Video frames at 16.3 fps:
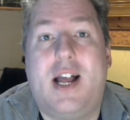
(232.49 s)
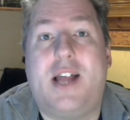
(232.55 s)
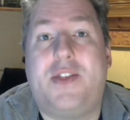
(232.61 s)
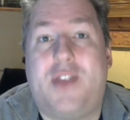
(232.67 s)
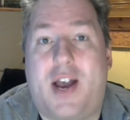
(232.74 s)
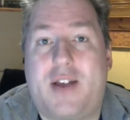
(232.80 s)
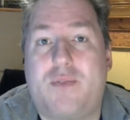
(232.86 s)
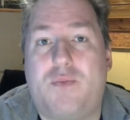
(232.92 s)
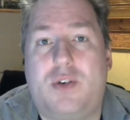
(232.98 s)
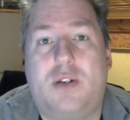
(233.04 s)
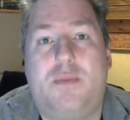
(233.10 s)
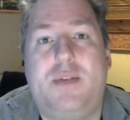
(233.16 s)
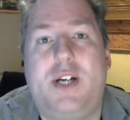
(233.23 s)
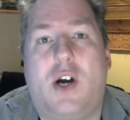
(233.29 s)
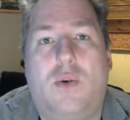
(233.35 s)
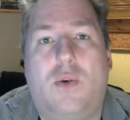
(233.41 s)
That will
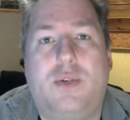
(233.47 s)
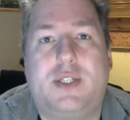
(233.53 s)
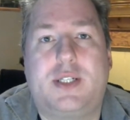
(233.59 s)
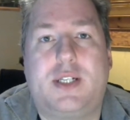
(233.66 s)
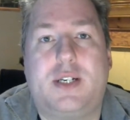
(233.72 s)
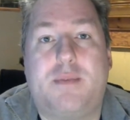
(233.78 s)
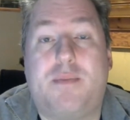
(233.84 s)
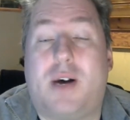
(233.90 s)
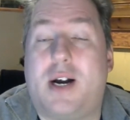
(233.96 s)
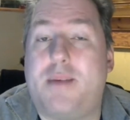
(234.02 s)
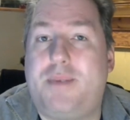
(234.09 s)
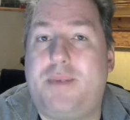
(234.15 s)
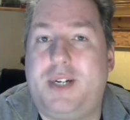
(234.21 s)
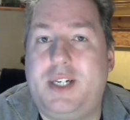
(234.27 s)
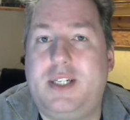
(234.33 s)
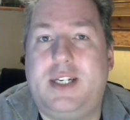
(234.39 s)
be hosted by
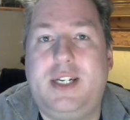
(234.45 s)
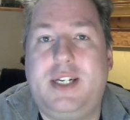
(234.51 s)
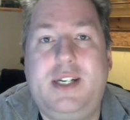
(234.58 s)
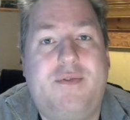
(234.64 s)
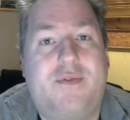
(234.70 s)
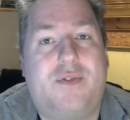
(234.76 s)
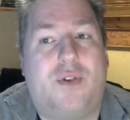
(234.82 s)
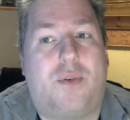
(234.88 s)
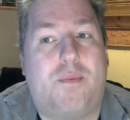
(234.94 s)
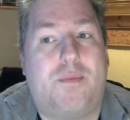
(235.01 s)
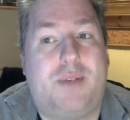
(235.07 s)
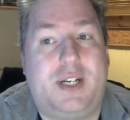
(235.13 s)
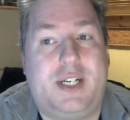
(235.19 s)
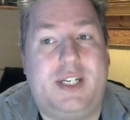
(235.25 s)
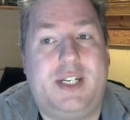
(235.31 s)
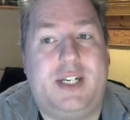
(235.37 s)
PT from
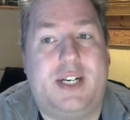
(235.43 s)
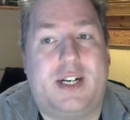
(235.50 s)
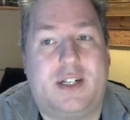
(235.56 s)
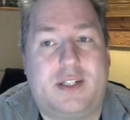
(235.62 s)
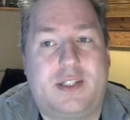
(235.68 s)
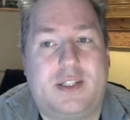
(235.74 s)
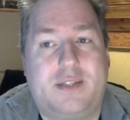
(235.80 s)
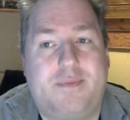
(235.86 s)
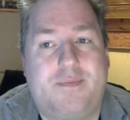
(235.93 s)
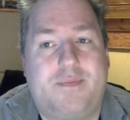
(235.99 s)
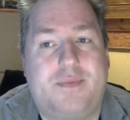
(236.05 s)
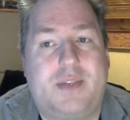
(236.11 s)
PT Hylton.